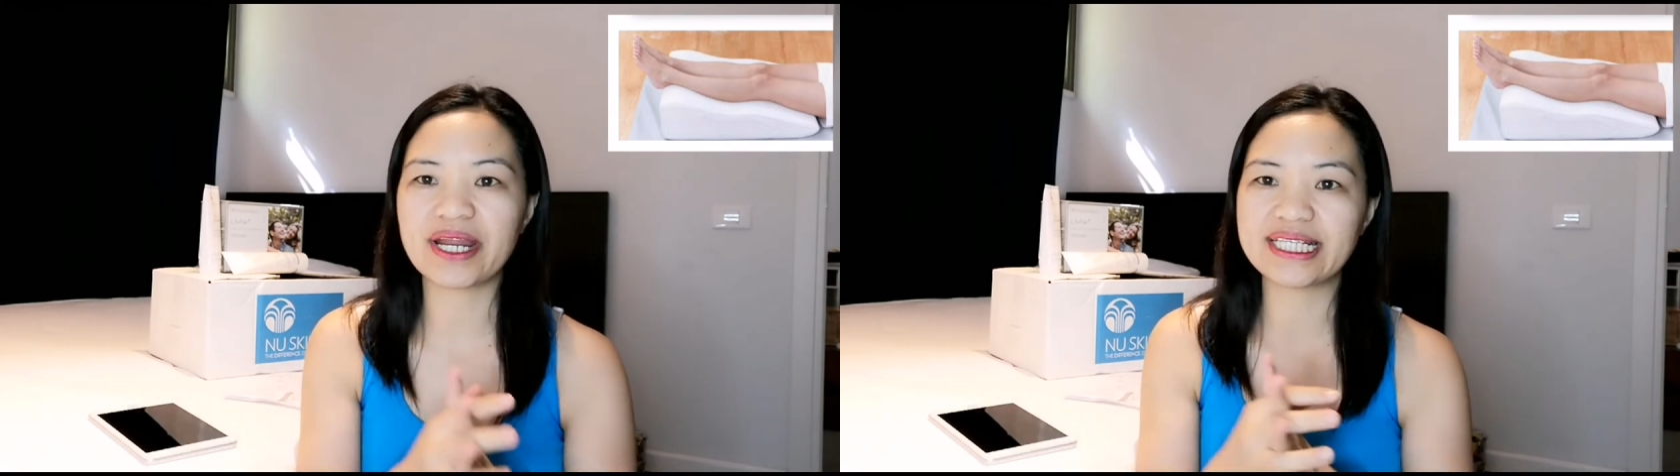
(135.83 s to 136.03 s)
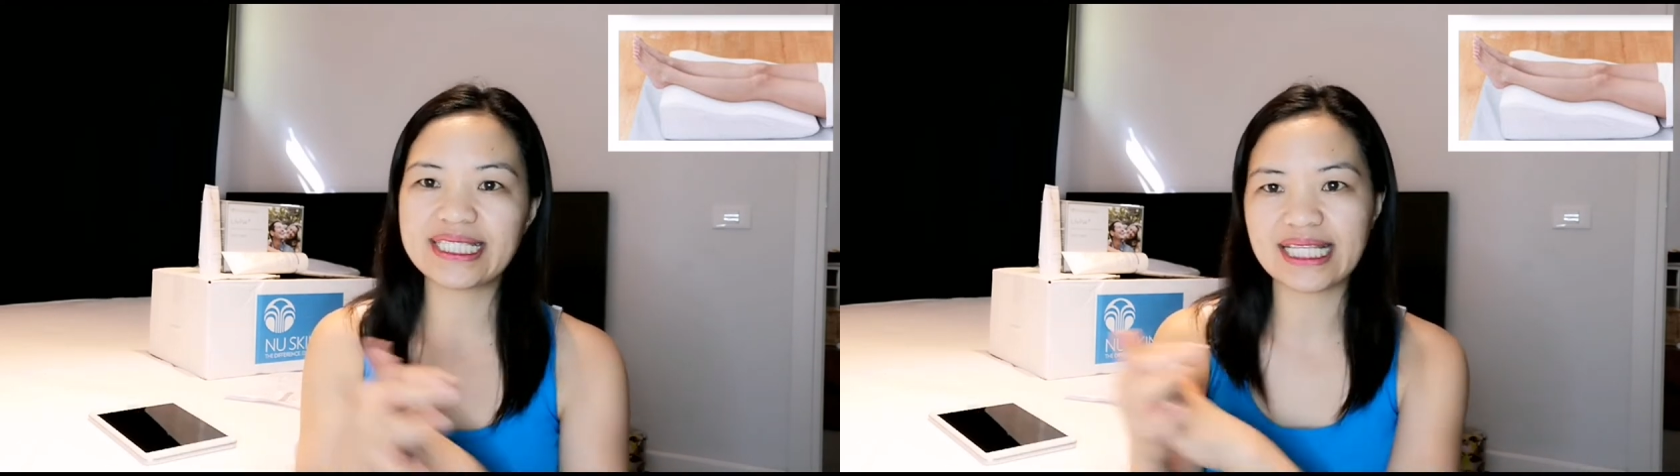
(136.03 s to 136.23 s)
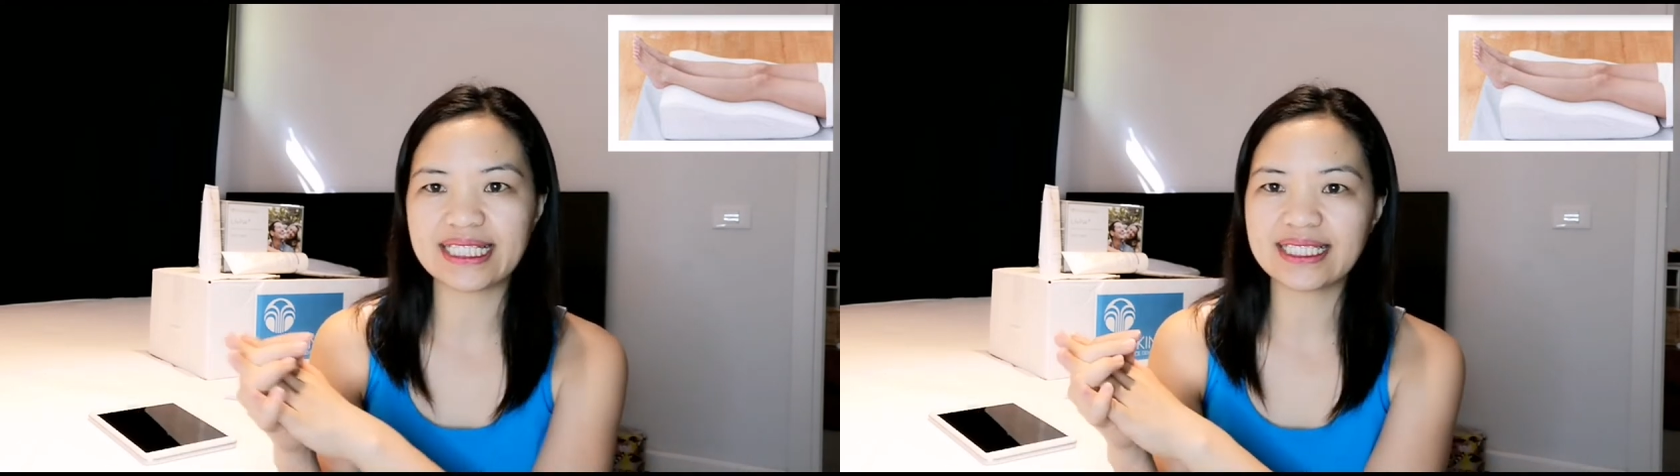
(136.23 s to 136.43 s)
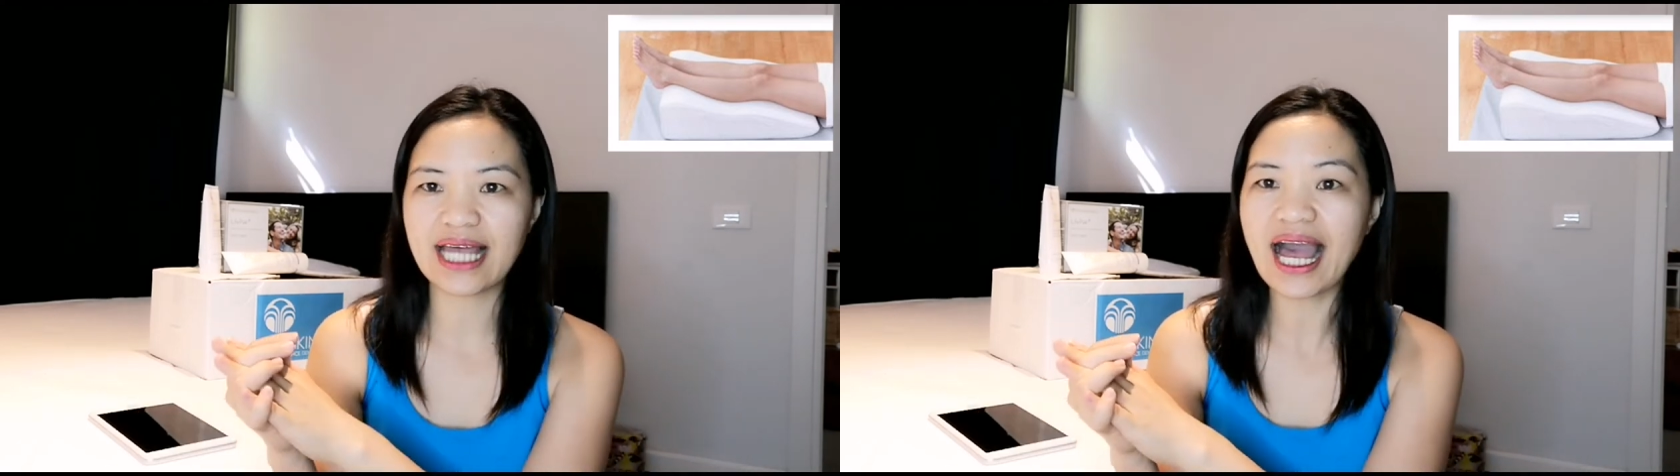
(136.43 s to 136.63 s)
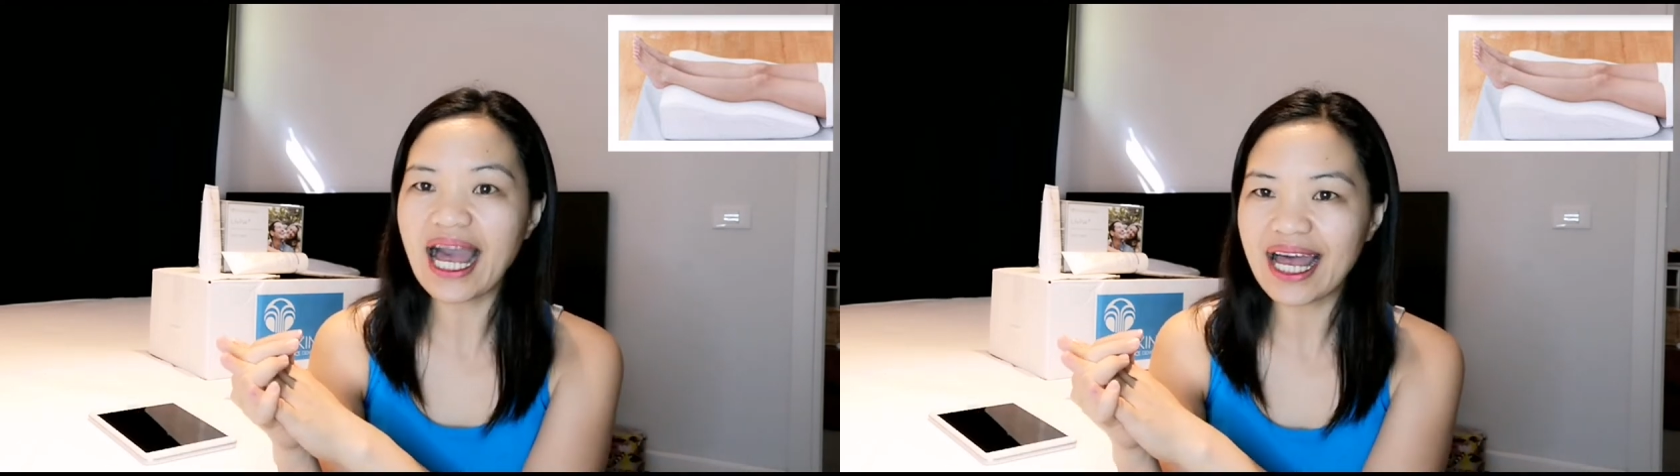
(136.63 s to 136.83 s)
price list,
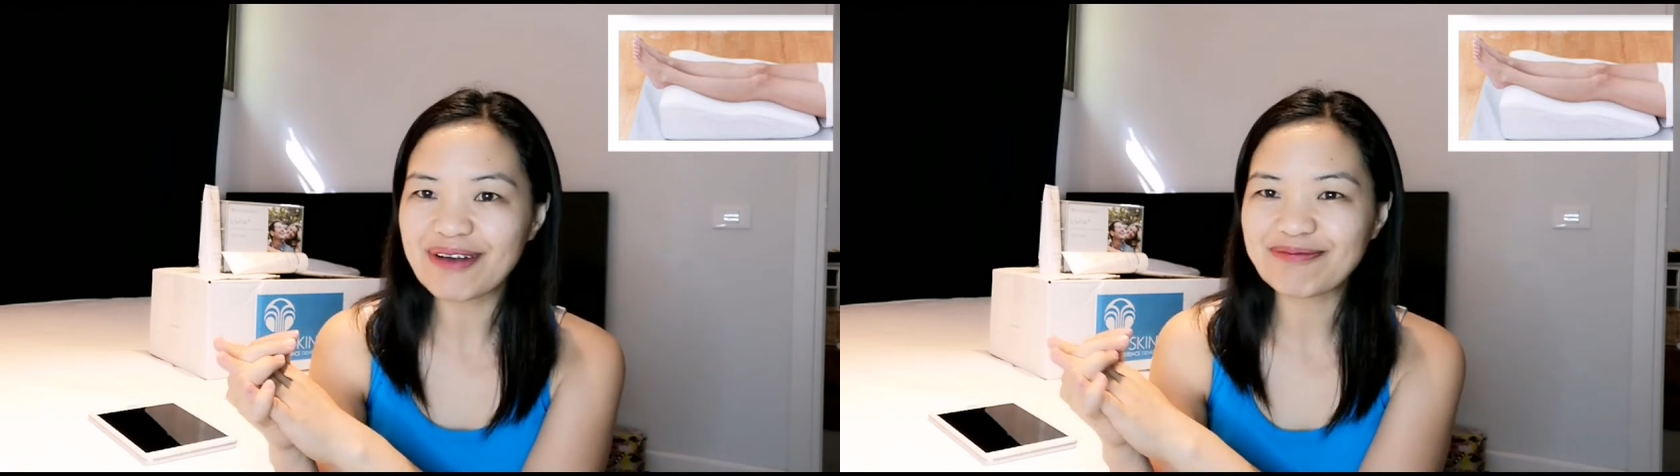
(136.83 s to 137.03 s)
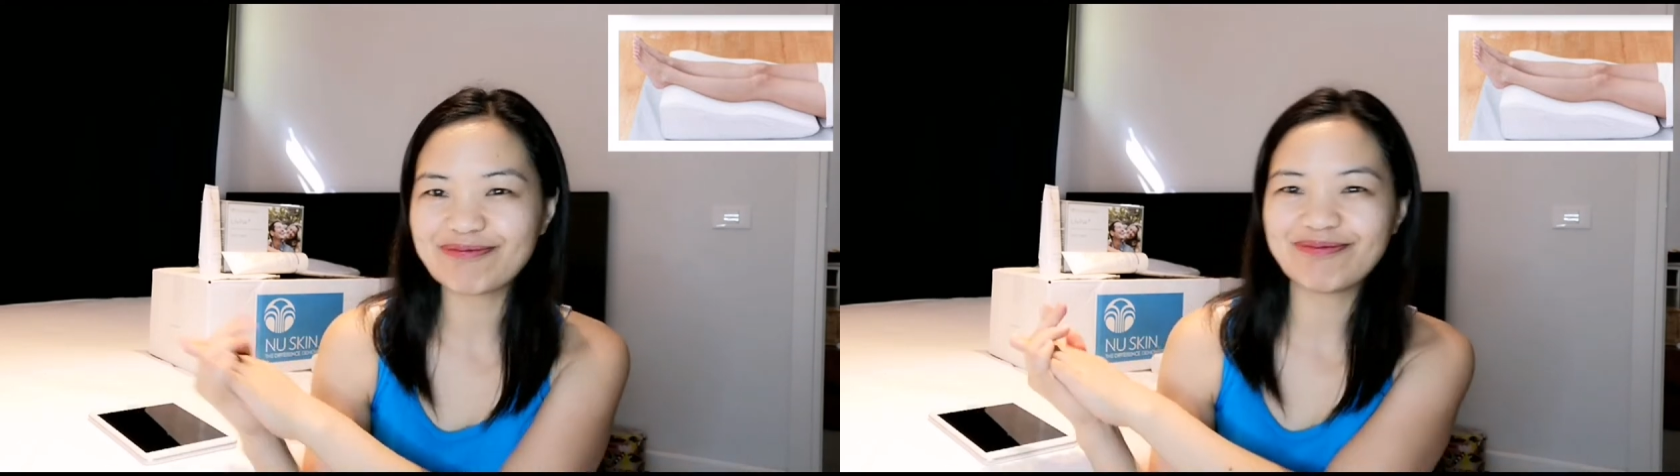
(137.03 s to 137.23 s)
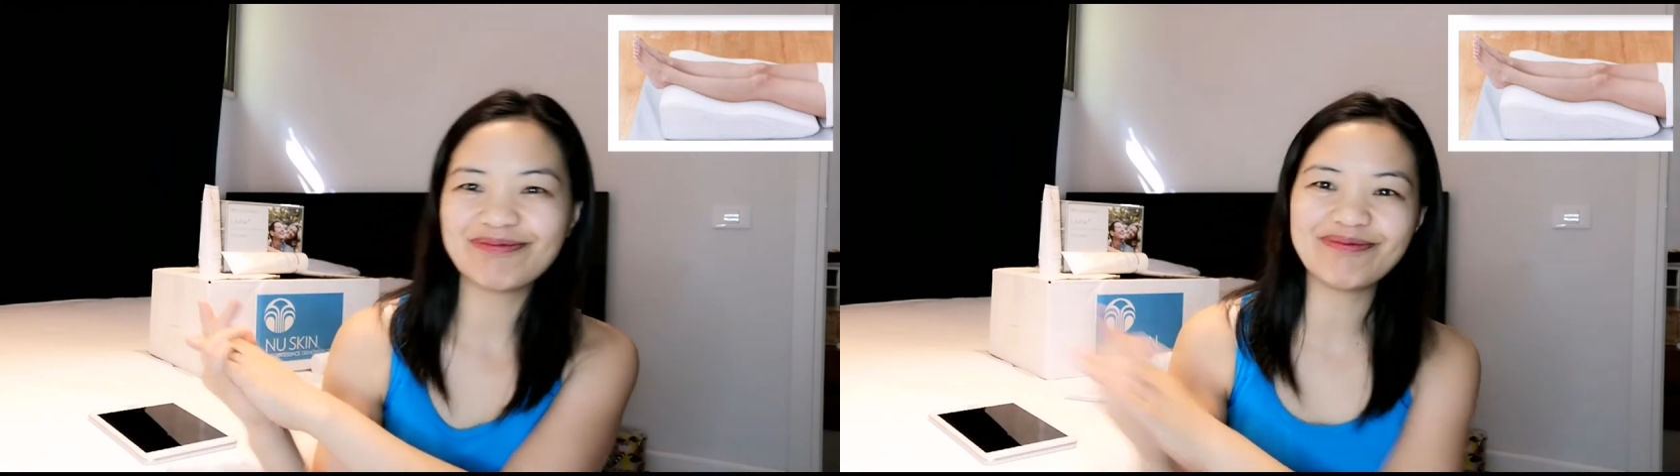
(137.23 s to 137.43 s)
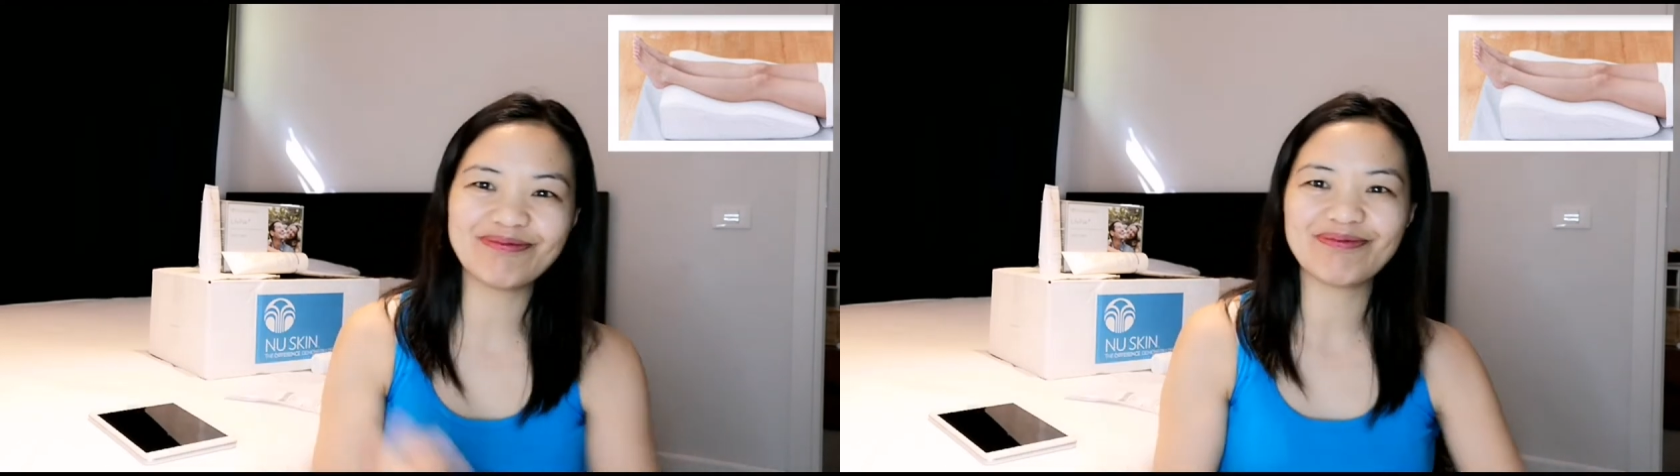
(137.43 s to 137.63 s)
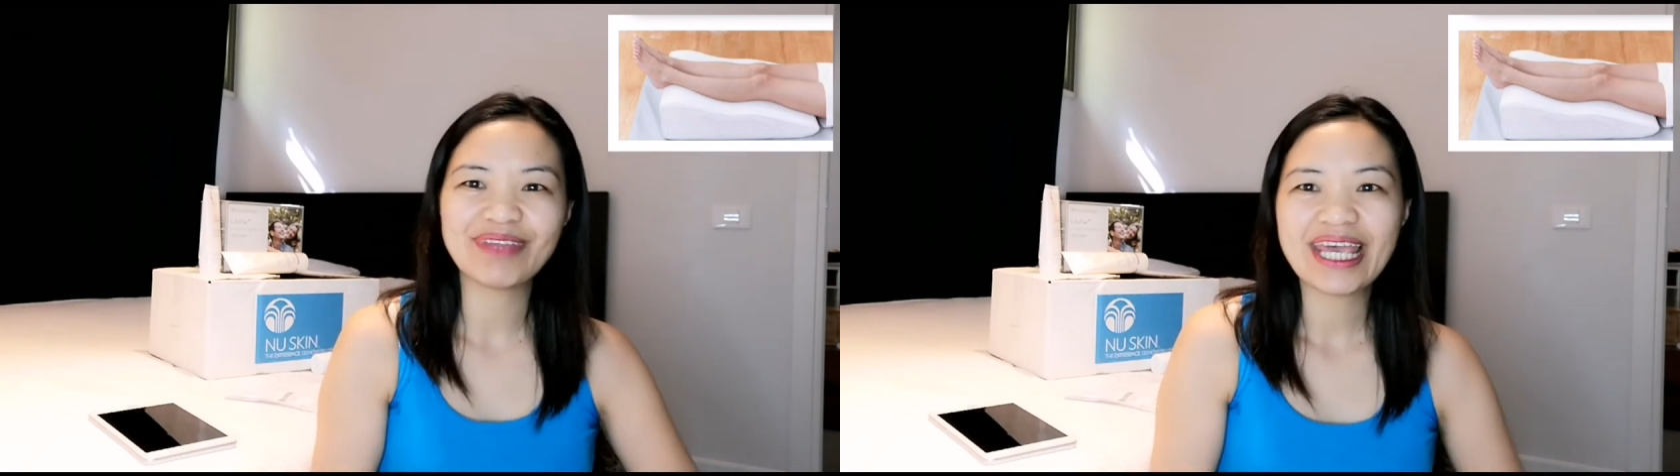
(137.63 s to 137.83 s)
ha?
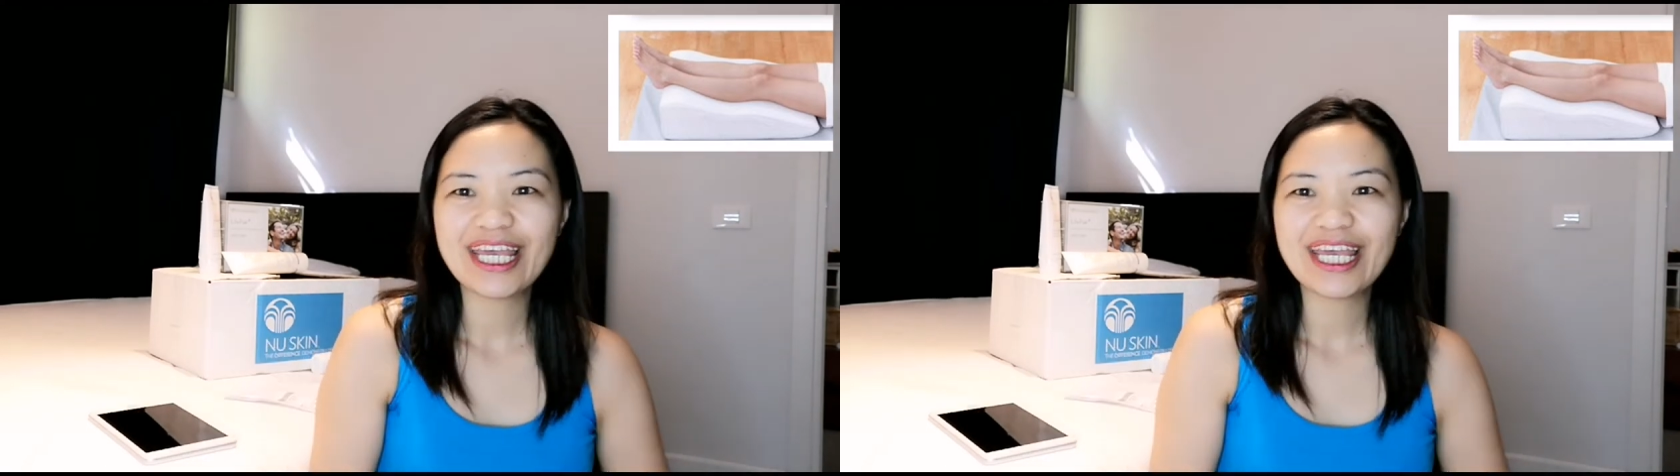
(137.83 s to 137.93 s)
Mm-hmm.